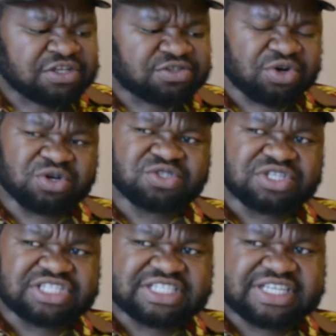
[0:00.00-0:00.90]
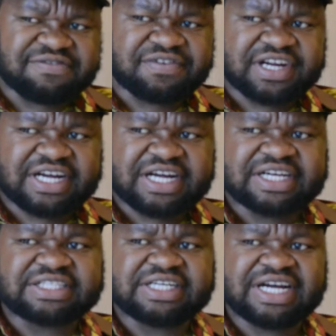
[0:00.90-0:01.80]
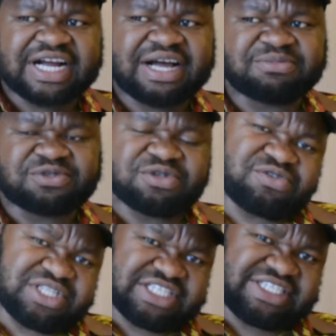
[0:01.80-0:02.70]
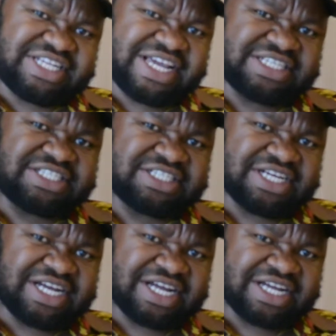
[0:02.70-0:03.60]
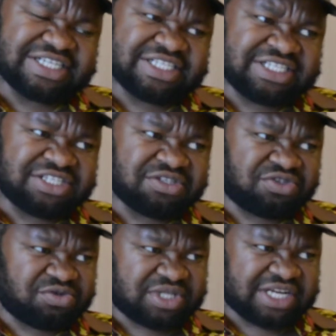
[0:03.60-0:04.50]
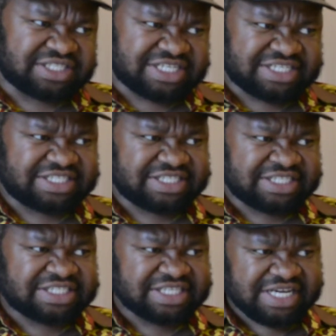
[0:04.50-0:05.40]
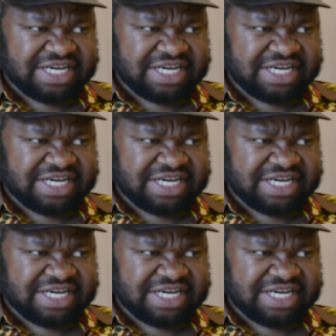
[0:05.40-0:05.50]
So Trust Africa comes onto the stage in 2006.